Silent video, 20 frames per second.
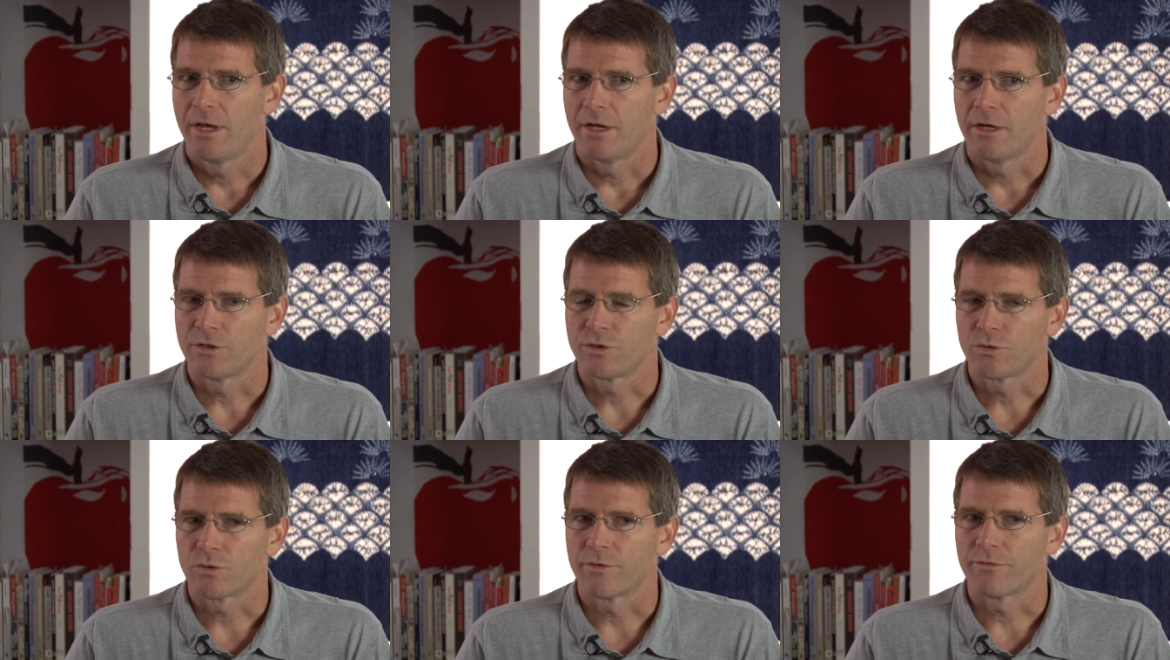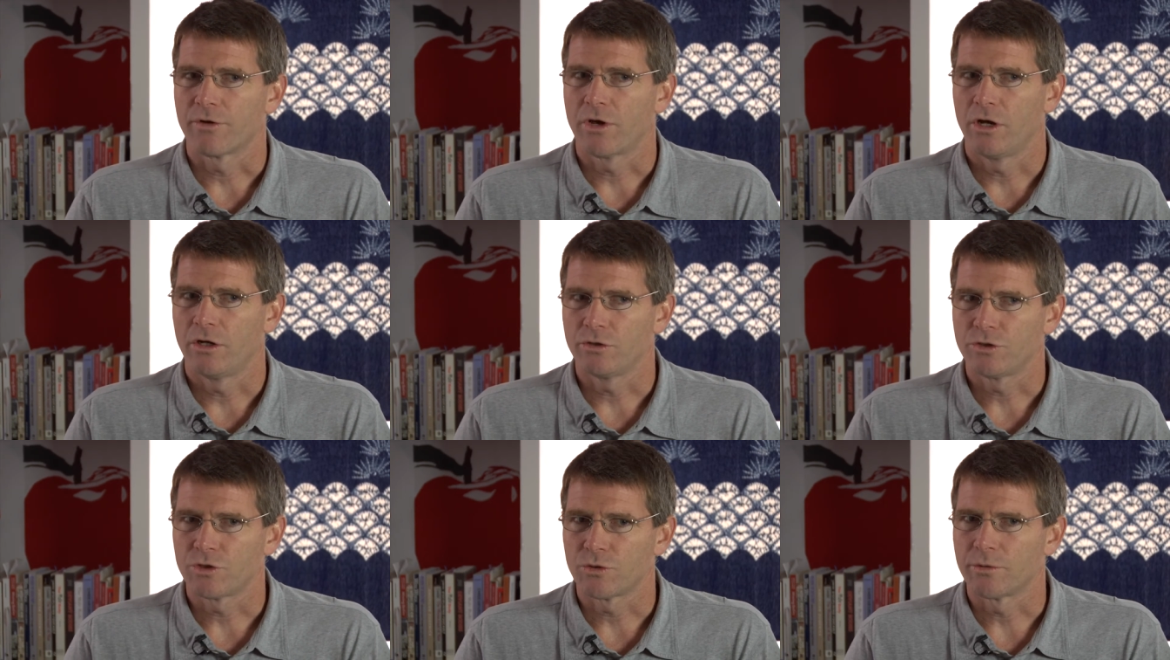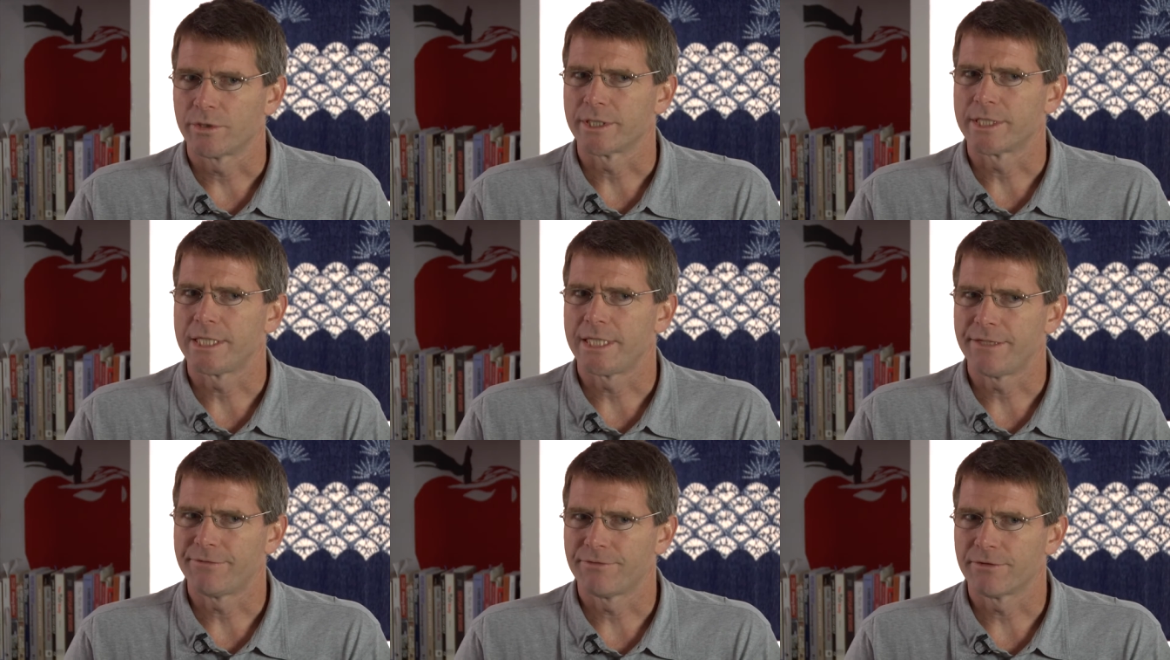a sort of culture where
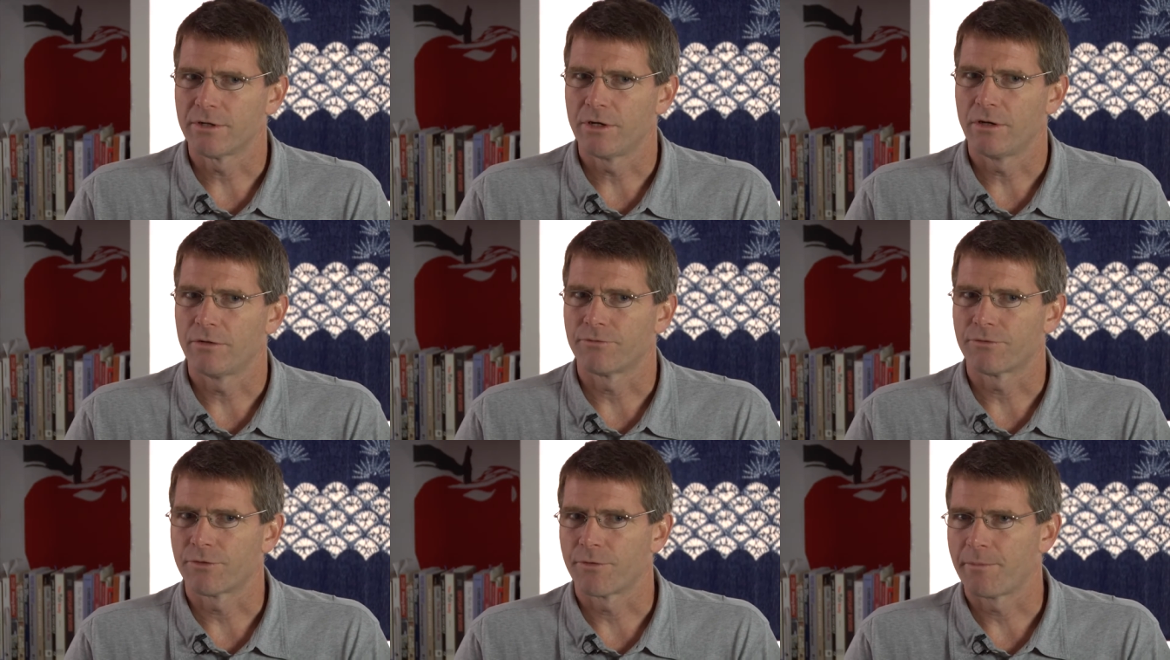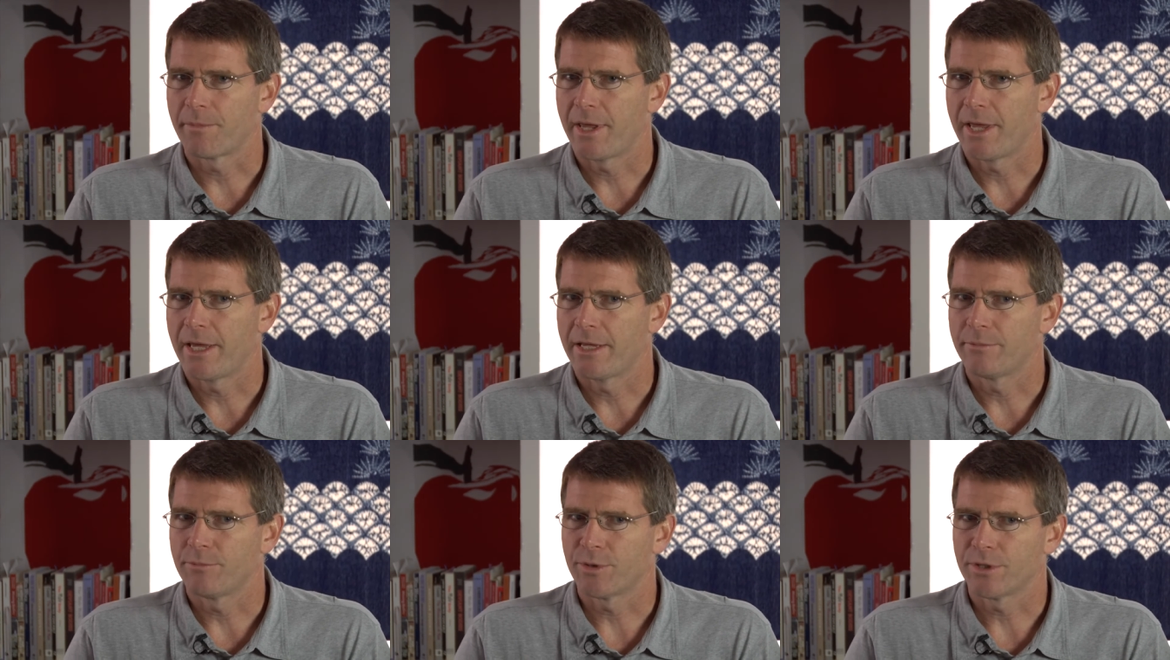it's difficult for men,